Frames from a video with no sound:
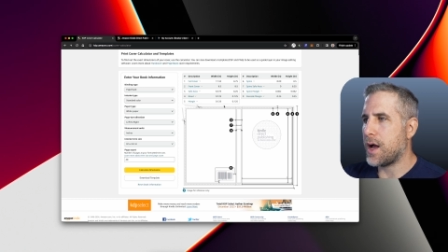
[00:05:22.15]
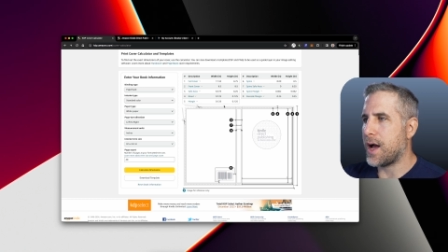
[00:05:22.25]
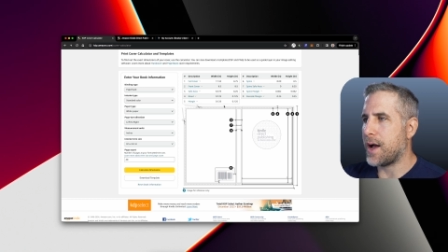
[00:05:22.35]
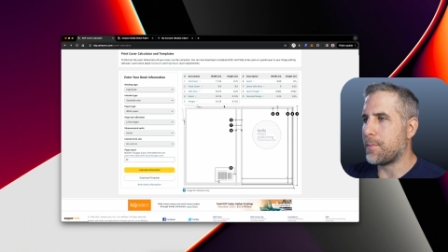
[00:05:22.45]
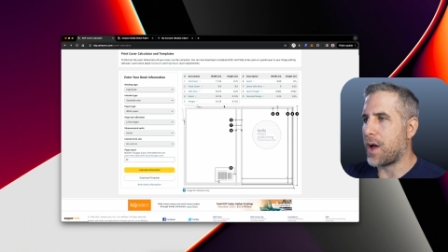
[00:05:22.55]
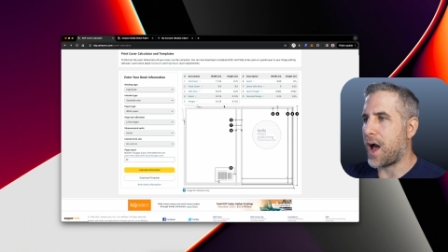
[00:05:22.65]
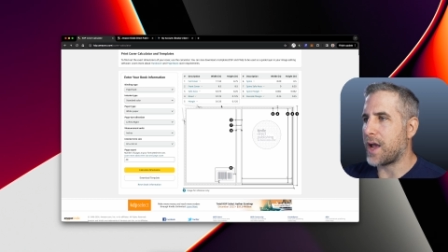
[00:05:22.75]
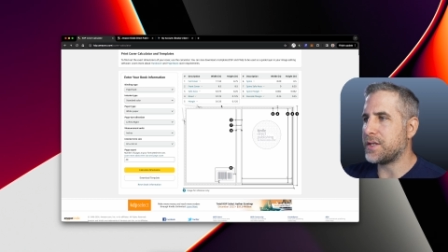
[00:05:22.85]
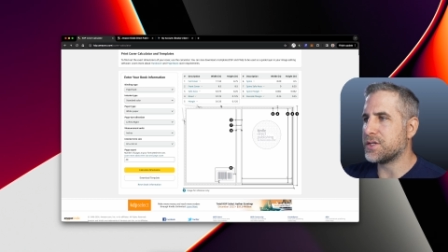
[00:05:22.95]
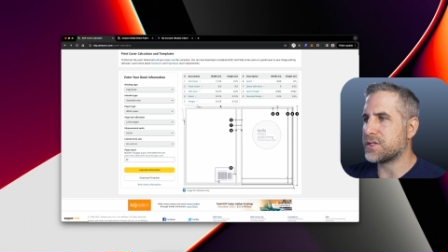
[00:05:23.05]
Um,
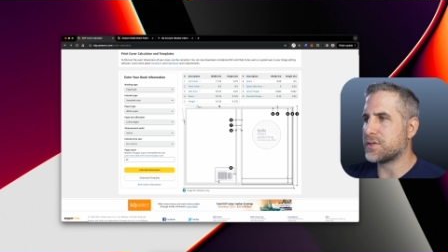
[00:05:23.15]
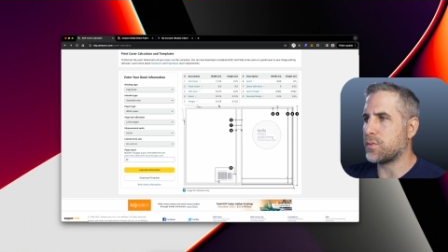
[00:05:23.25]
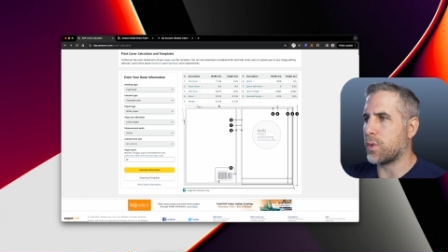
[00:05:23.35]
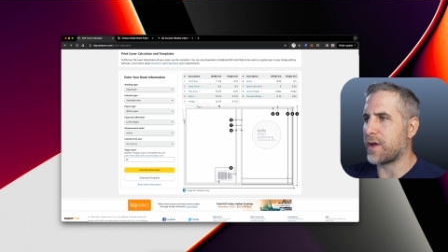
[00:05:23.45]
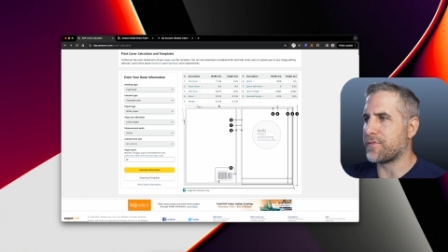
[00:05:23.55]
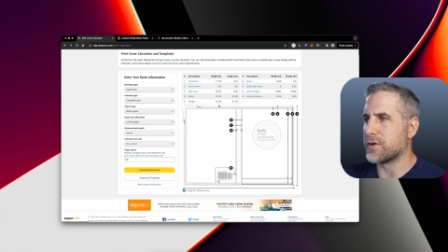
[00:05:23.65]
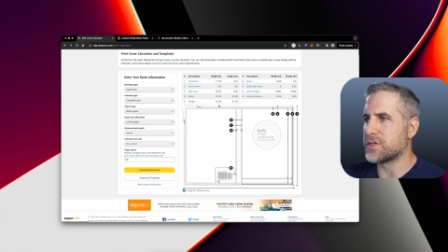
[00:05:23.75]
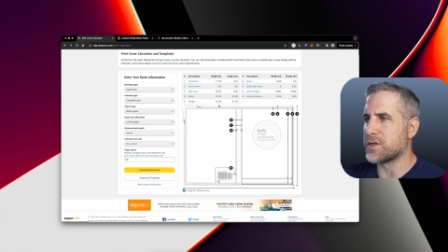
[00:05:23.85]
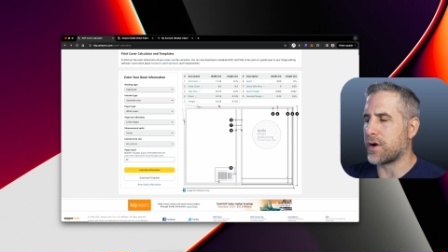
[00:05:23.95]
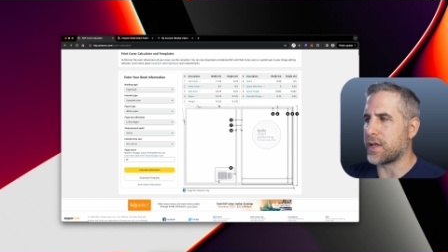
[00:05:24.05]
I just when I
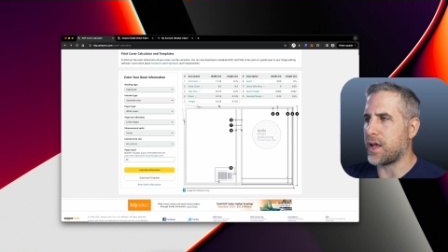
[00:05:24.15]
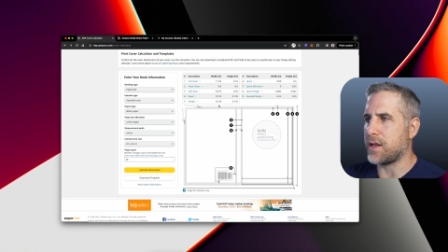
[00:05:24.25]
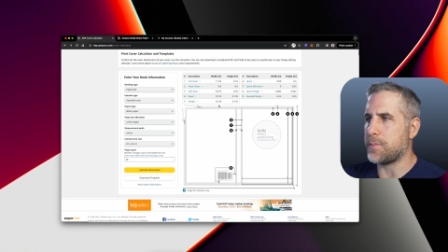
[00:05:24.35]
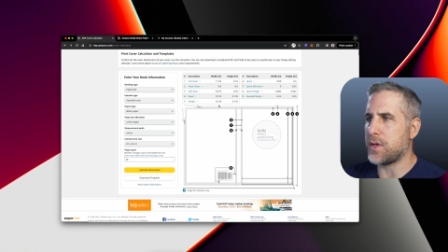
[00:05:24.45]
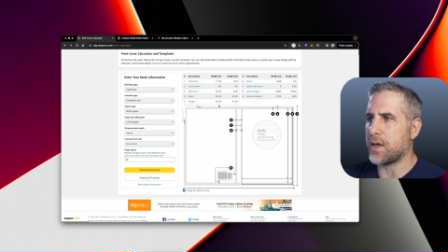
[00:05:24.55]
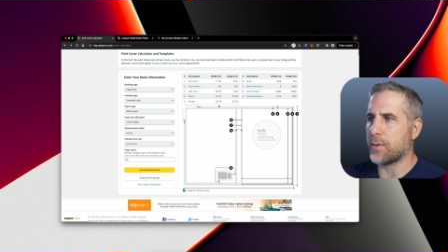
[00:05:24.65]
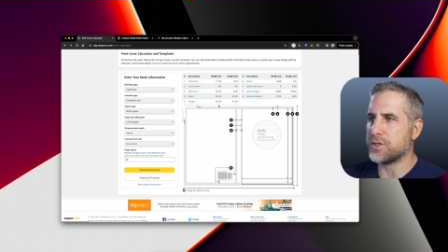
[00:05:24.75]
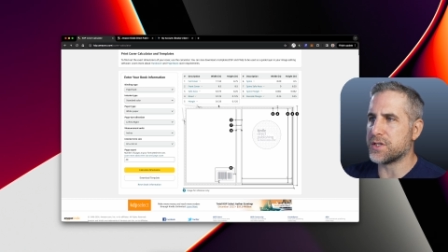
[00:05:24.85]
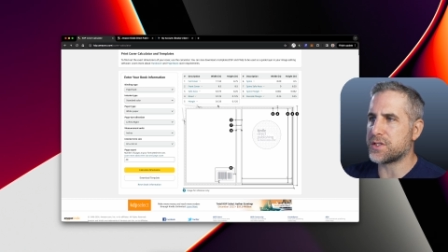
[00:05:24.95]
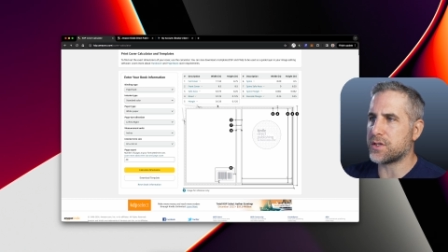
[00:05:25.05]
first started KDP, I
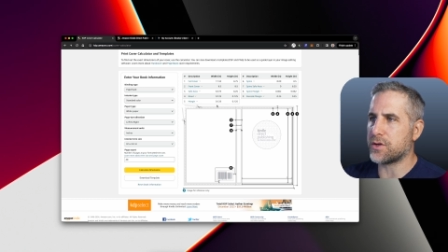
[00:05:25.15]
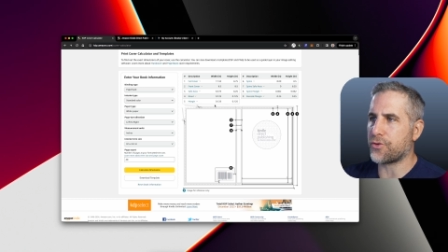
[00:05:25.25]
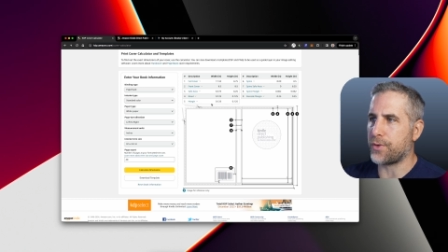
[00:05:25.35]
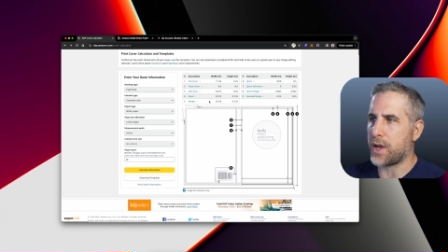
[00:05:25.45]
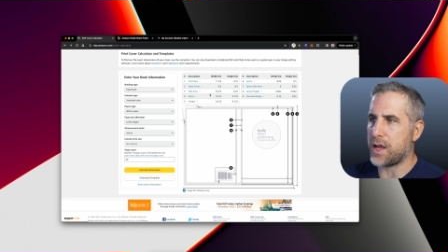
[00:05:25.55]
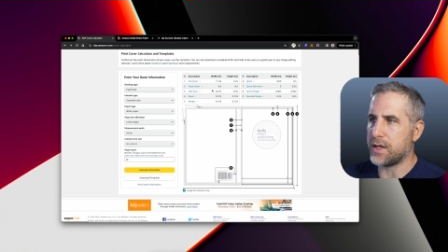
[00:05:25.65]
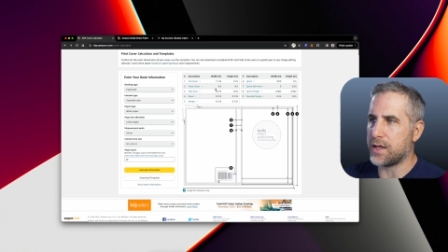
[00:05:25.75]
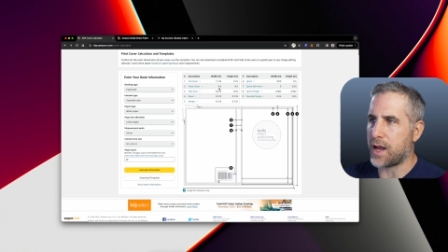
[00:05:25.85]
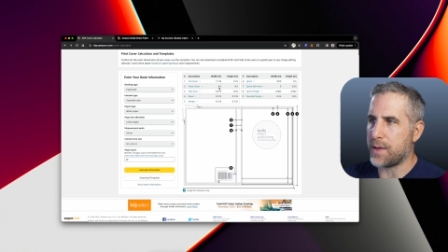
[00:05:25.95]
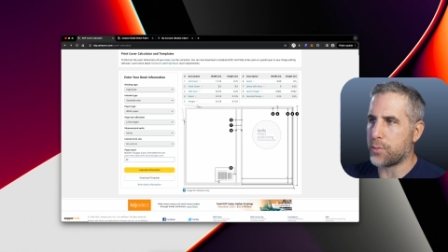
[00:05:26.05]
would just create
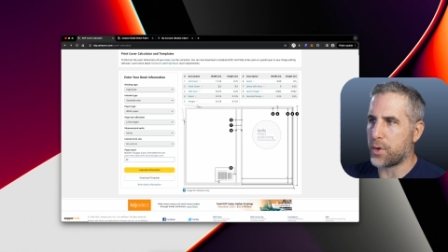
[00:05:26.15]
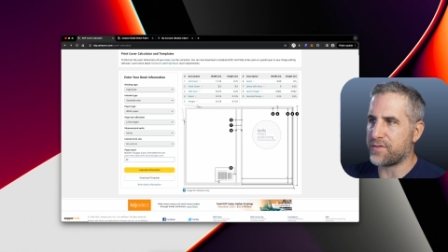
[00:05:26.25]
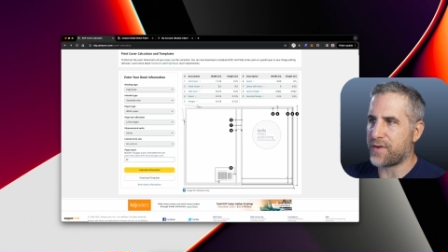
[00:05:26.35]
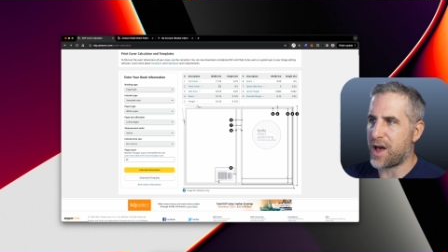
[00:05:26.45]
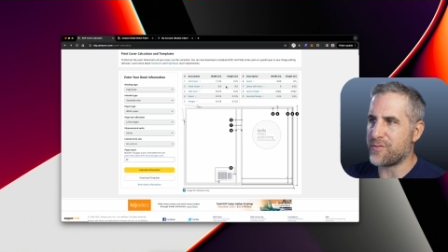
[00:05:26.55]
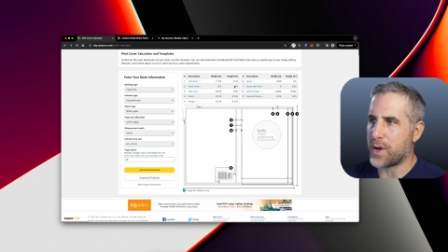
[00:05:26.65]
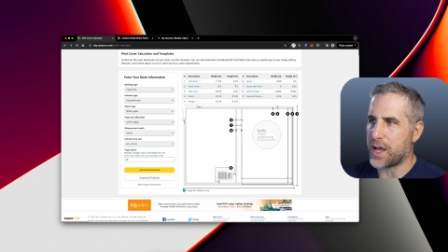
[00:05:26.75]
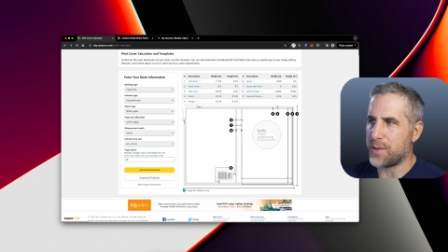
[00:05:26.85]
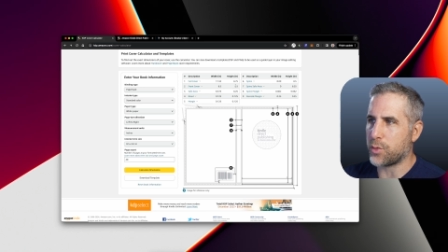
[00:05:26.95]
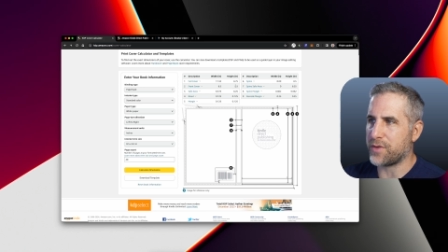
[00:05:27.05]
an 8.5 by
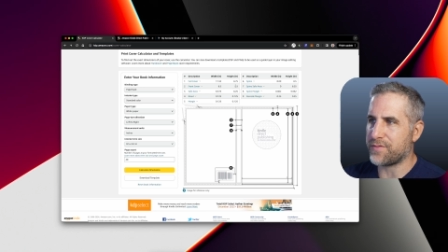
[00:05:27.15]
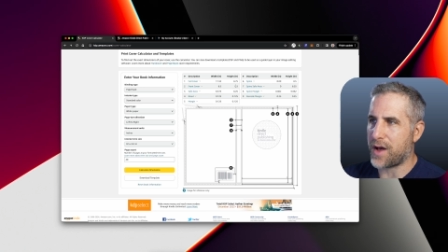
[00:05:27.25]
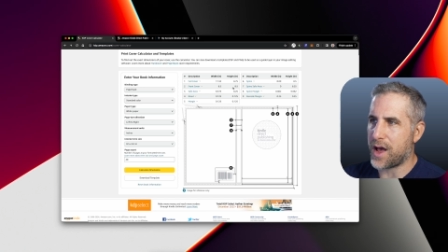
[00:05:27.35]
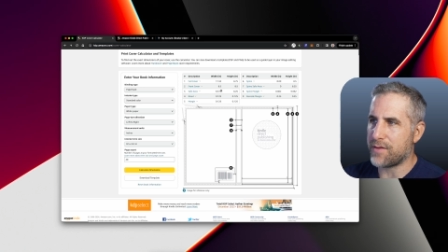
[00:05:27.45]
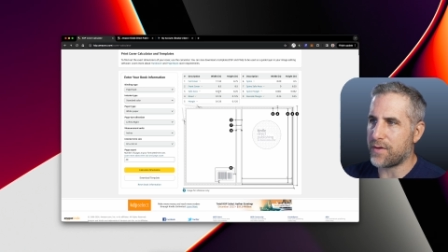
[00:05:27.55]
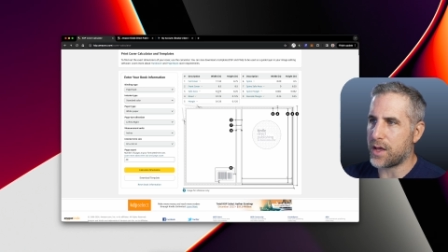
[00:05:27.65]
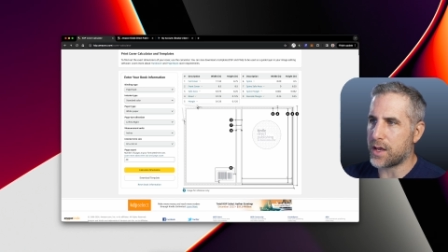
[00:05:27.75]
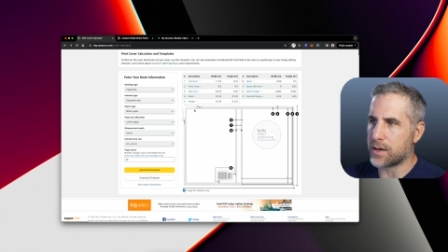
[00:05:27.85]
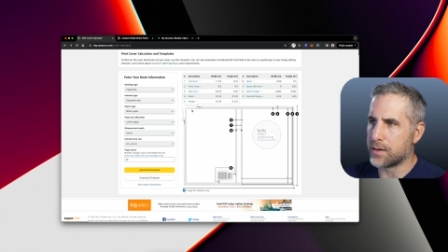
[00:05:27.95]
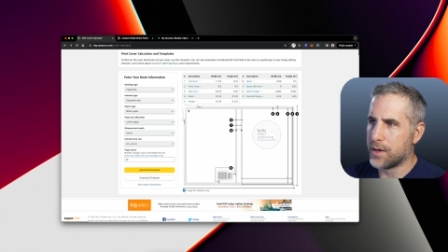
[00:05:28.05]
8.5
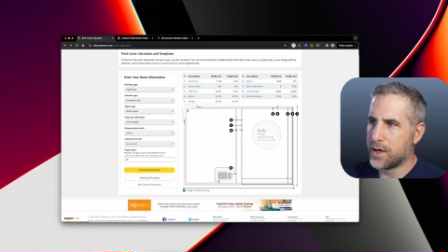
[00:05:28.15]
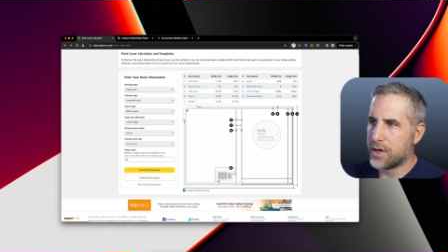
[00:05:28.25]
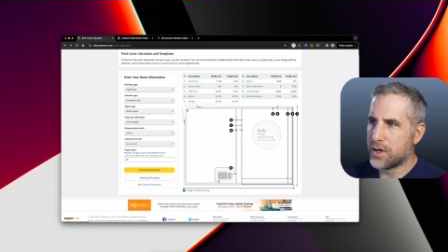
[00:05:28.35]
and